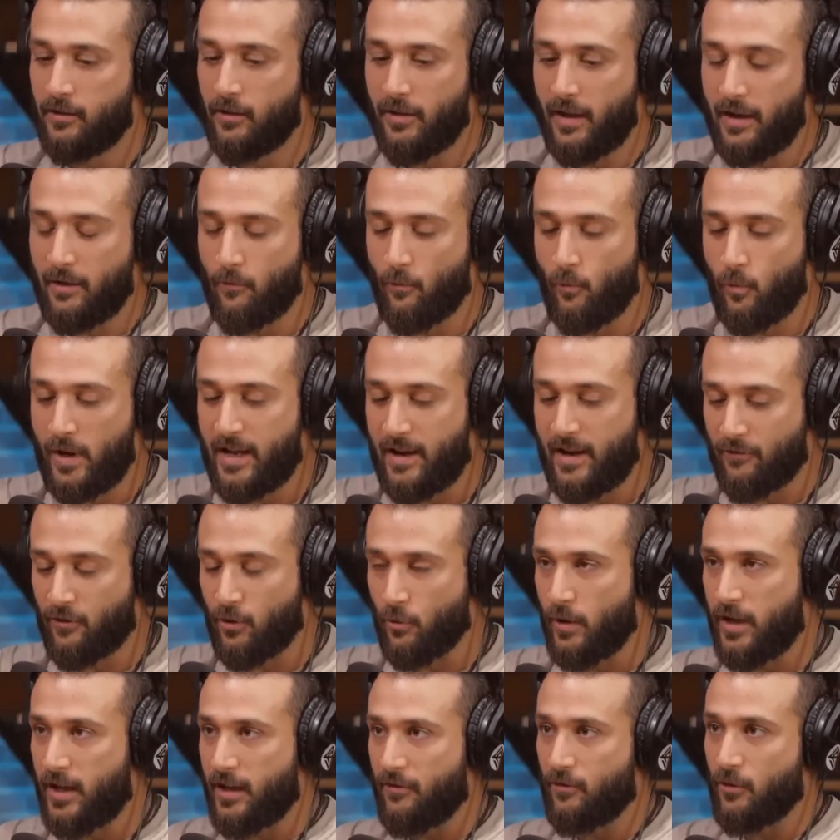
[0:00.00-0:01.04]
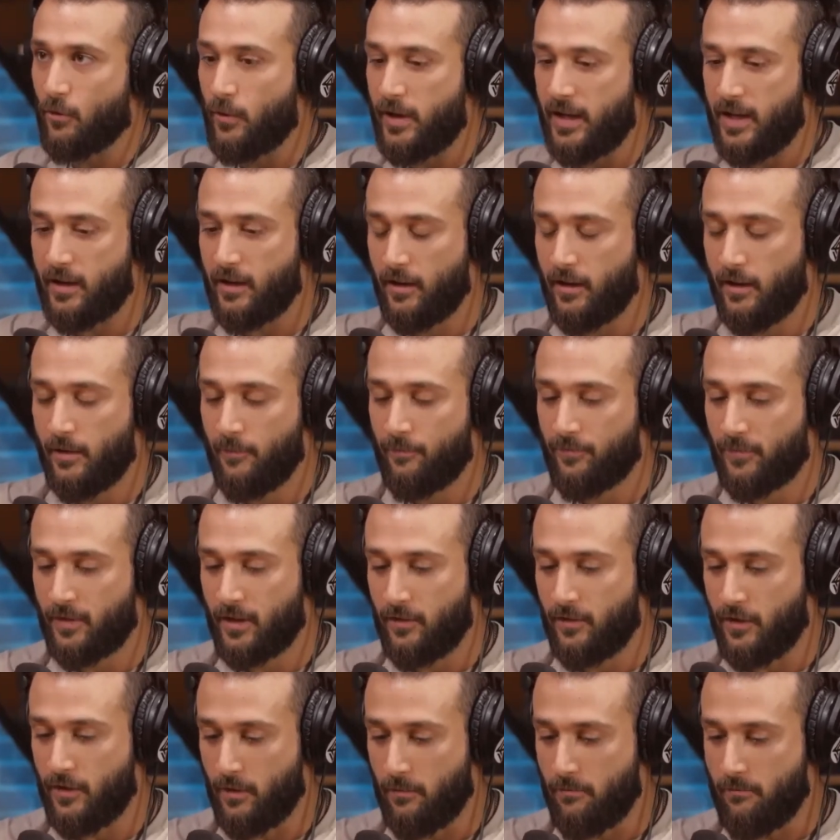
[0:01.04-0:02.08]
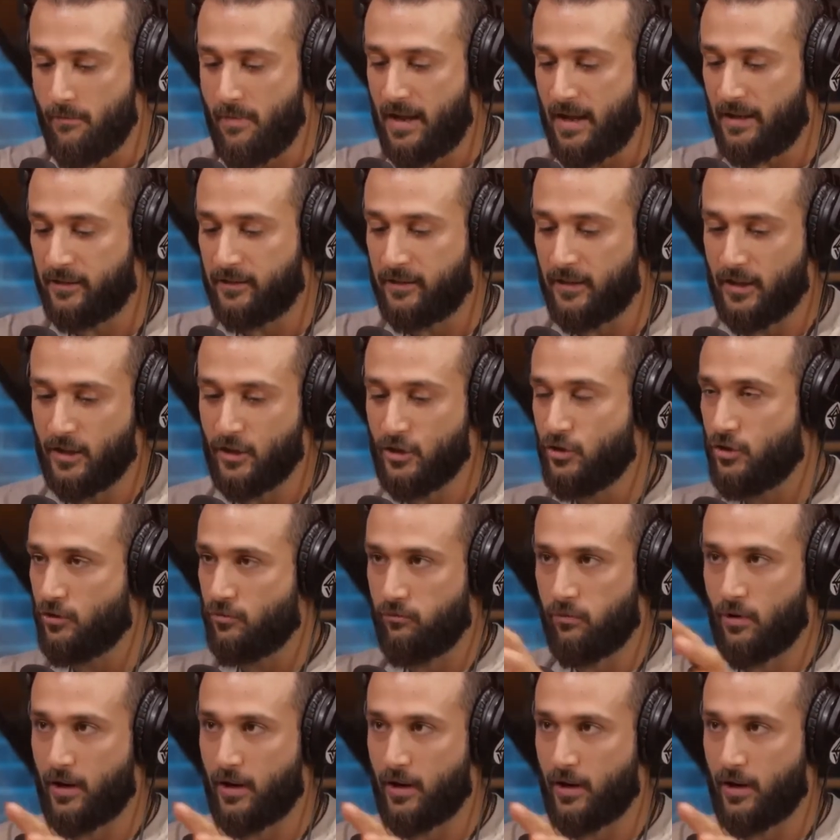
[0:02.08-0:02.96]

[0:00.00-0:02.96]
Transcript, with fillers: so that week after week after week, the message,